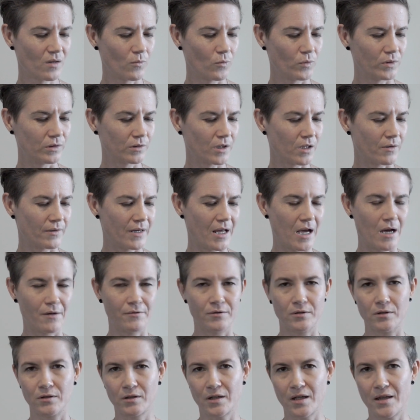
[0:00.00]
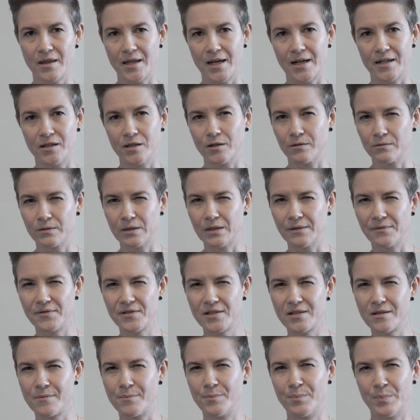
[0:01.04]
We'll go and have a look at that in the
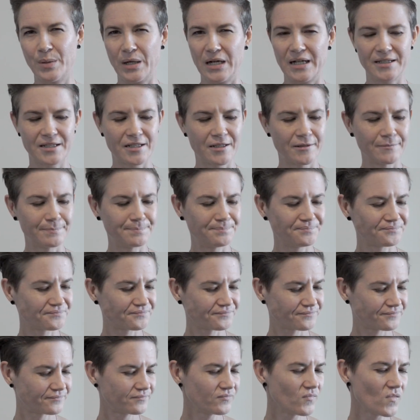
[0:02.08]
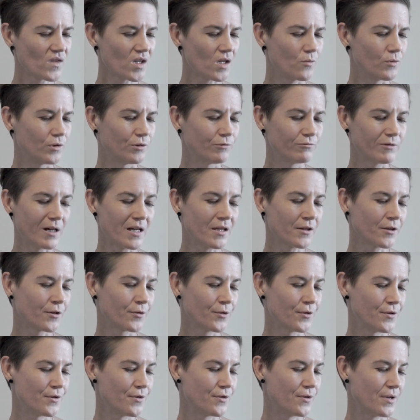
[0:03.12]
riffs, but we'll run
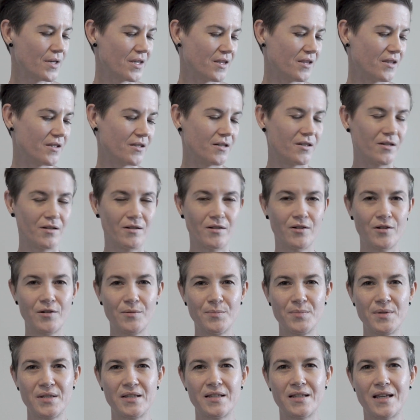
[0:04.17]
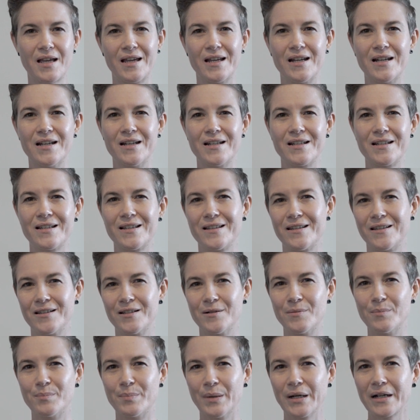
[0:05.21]
through the knobs and
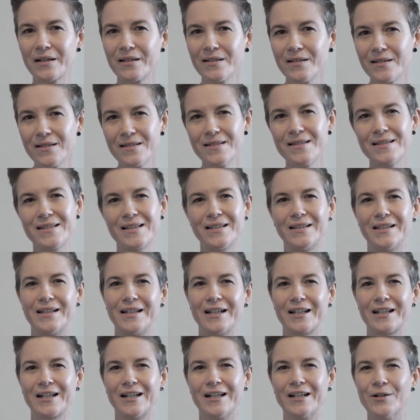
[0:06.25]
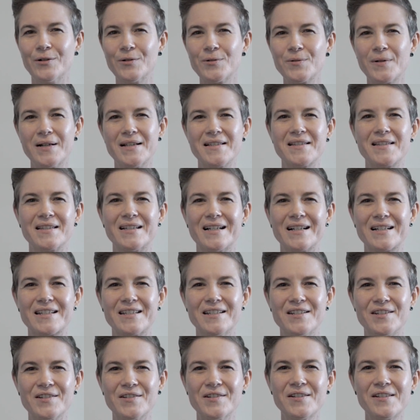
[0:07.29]
the buttons like I always like
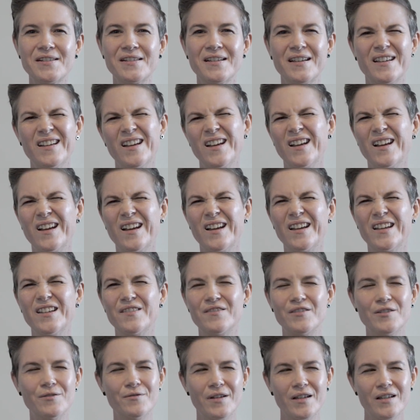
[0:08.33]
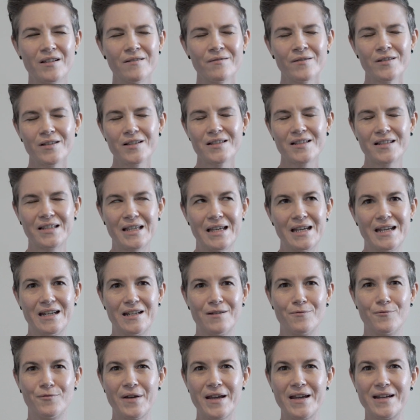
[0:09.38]
to do. If you've ever seen
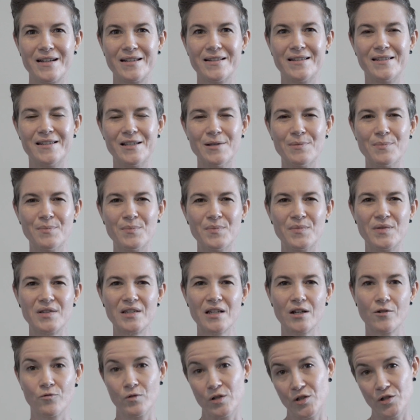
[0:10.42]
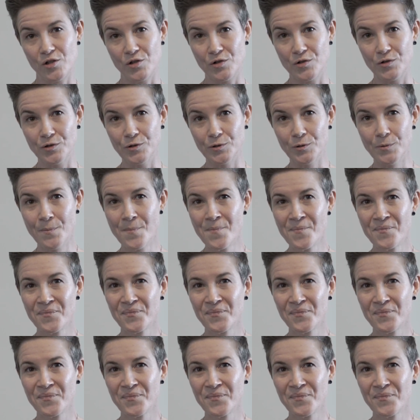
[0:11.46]
Invader Zim's original